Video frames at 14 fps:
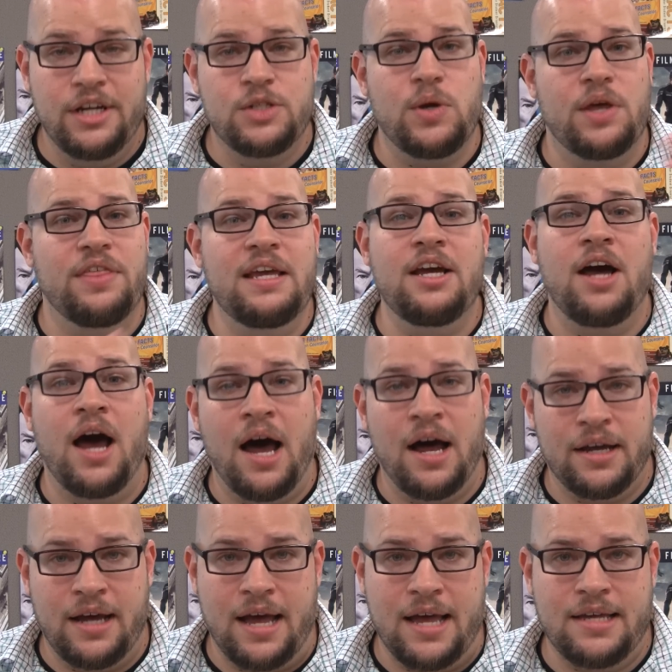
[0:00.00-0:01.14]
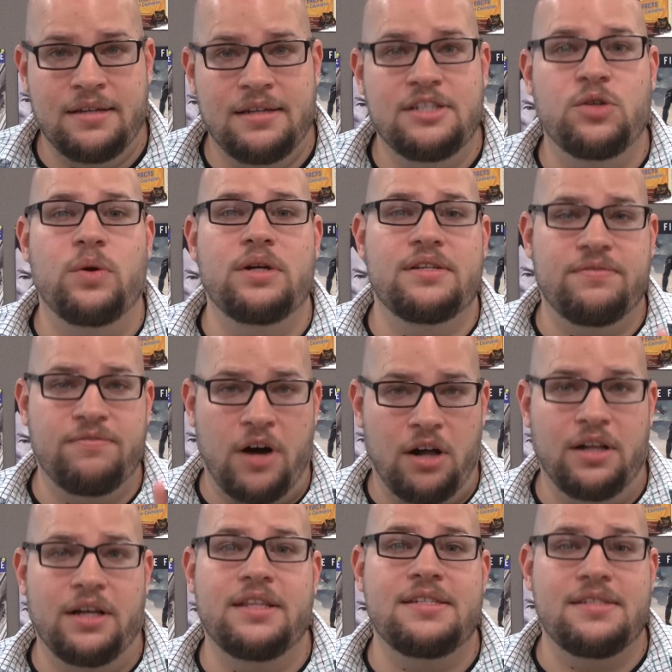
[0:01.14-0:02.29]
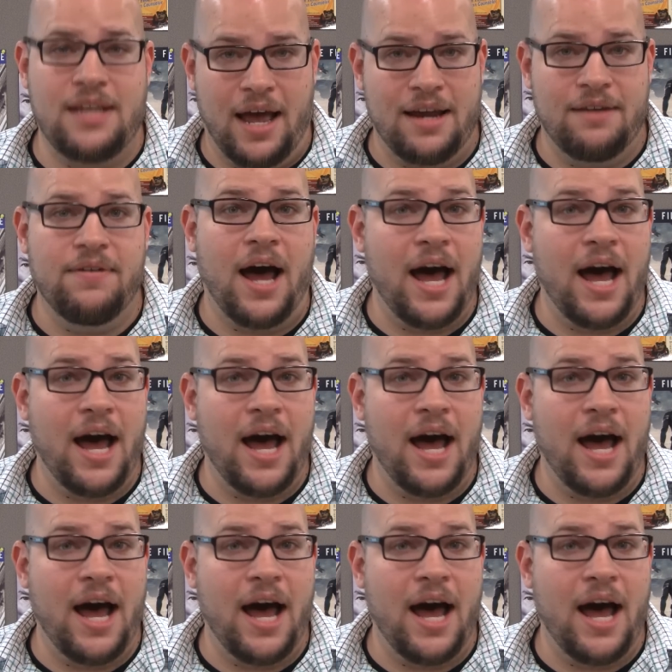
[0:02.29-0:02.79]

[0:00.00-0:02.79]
So I think Hawkeye is going to fall on the side of